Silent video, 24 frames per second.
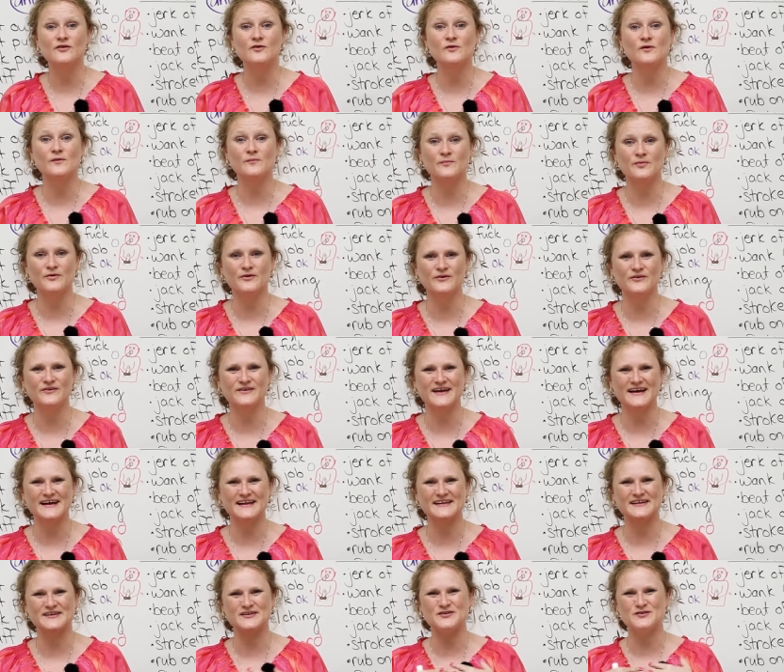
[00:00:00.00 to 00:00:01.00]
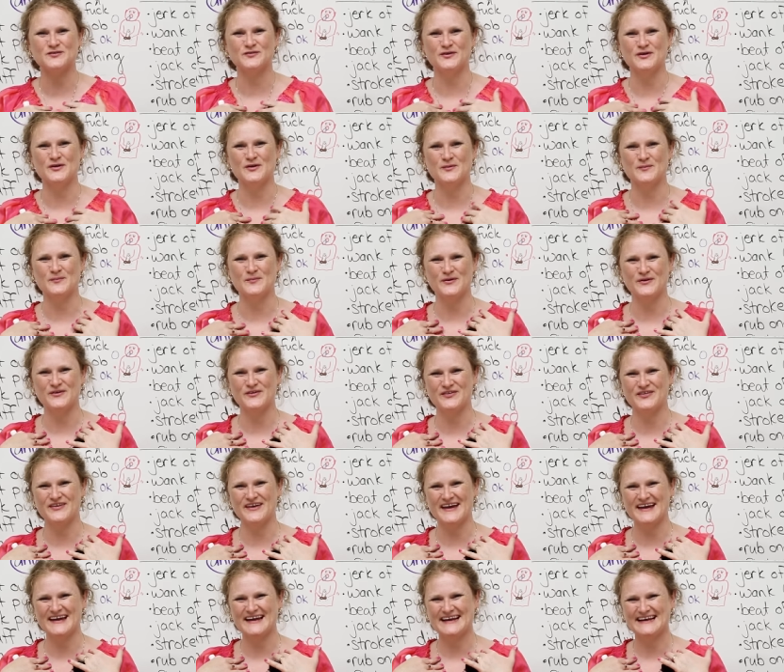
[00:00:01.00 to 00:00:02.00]
you a pearl necklace for your
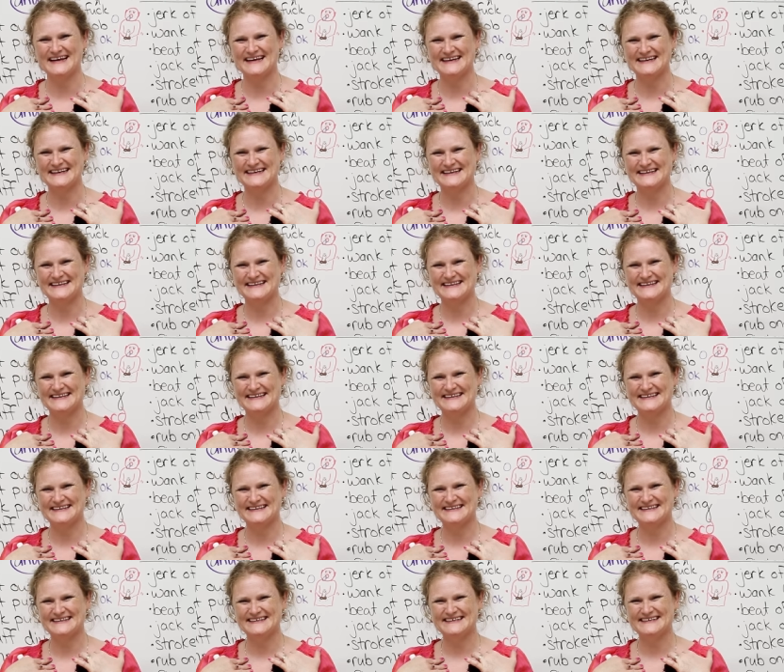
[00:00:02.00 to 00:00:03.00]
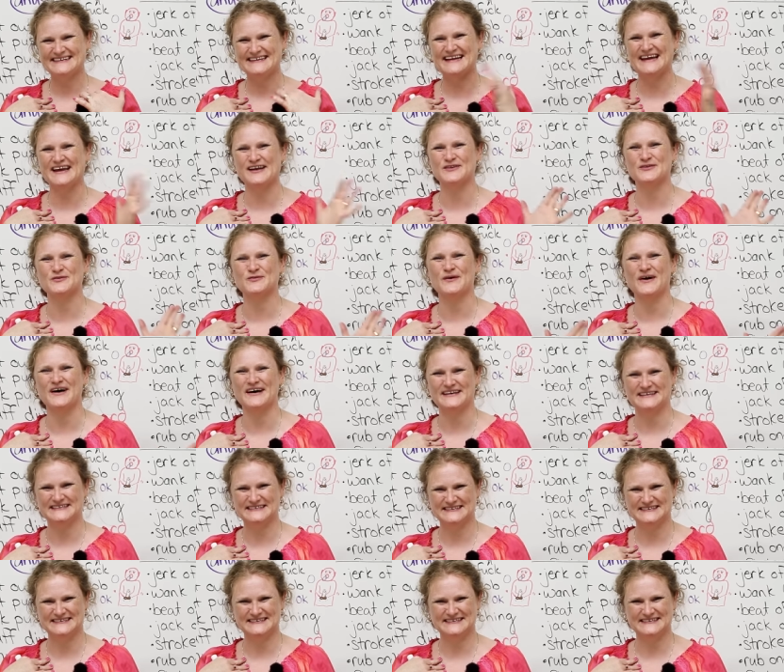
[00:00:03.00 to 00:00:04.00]
birthday? Guess
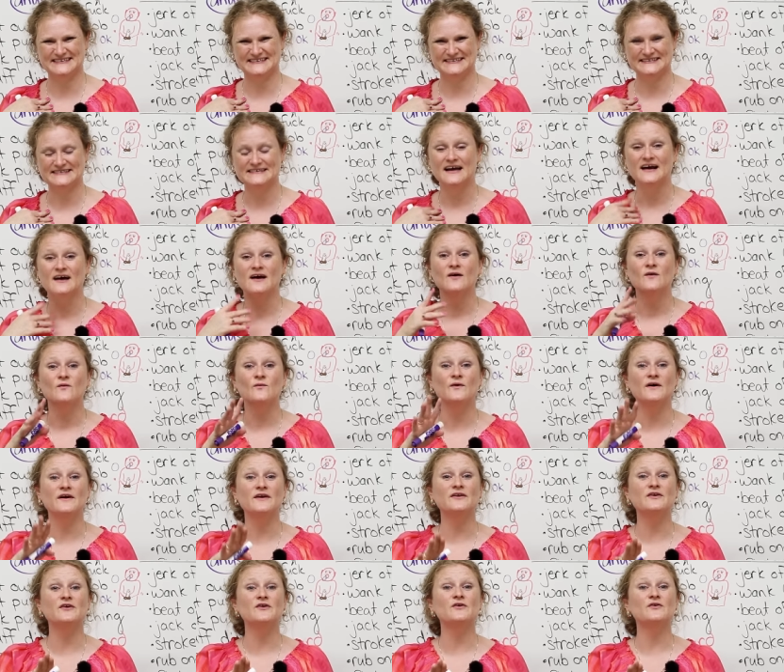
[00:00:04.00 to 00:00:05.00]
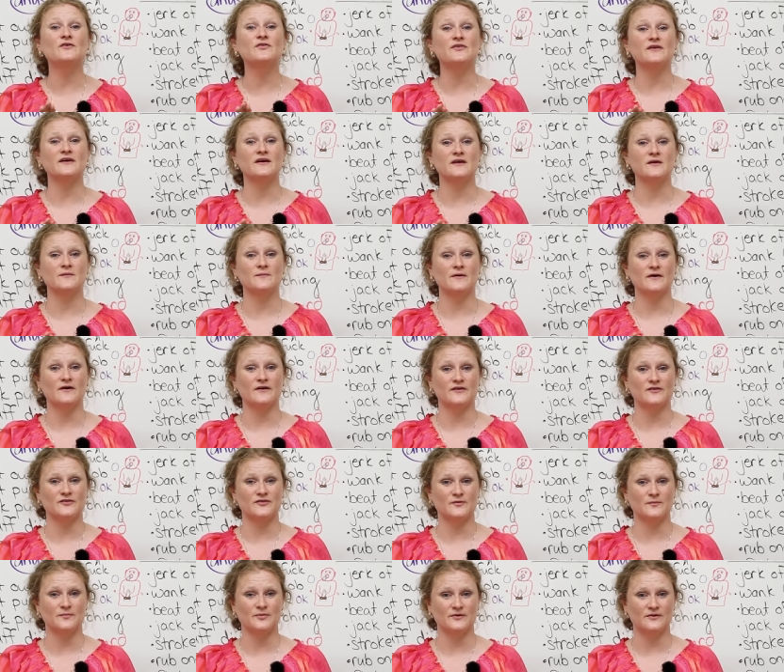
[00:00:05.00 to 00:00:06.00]
what? What you think about
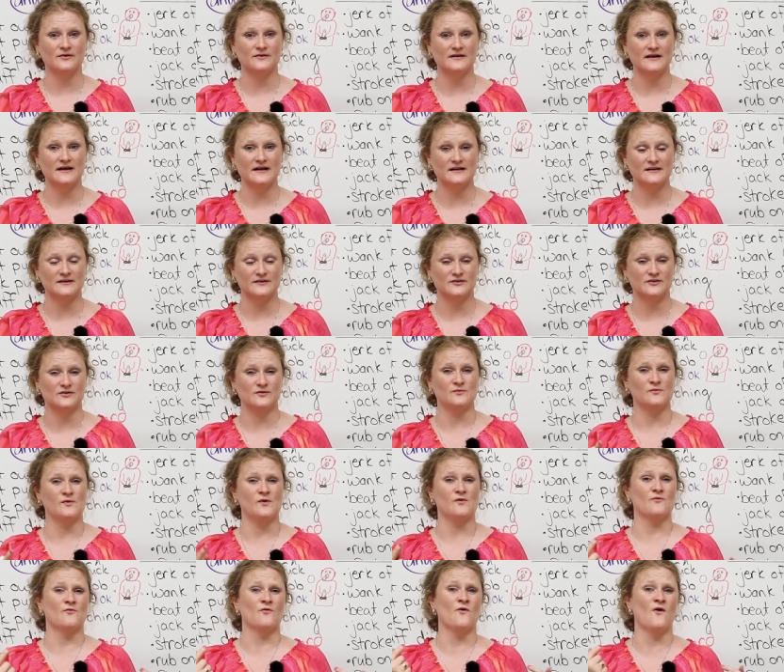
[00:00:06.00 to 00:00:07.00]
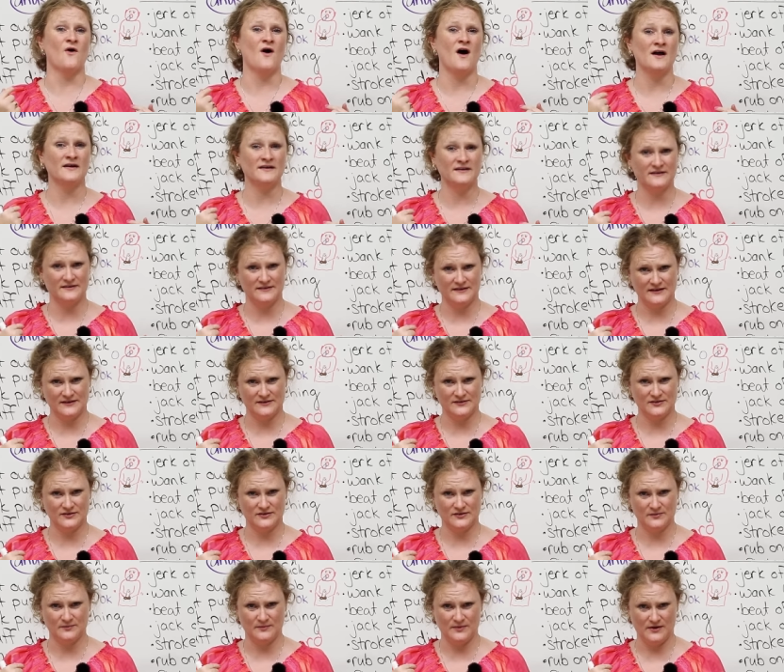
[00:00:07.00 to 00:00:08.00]
is a pearl necklace and what Ronnie thinks
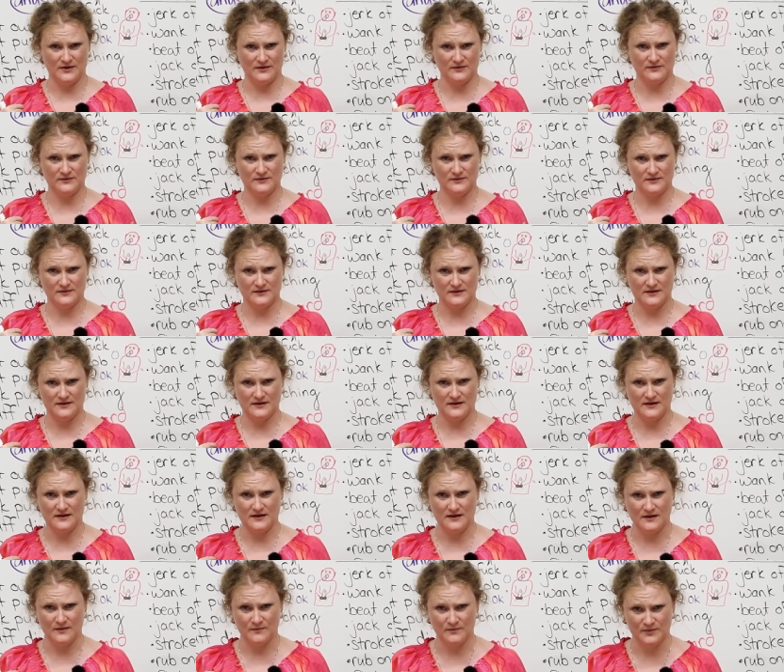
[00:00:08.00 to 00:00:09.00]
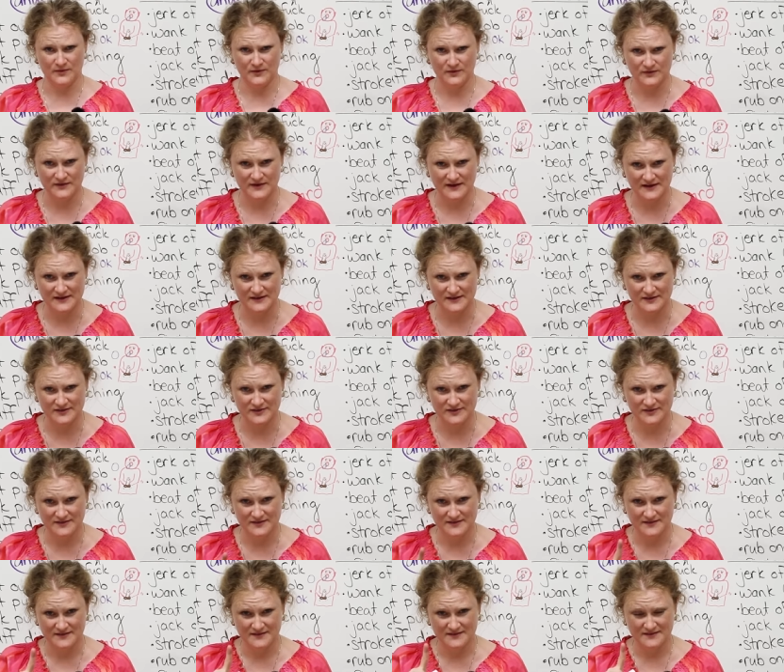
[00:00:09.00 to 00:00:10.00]
is about a pearl necklace.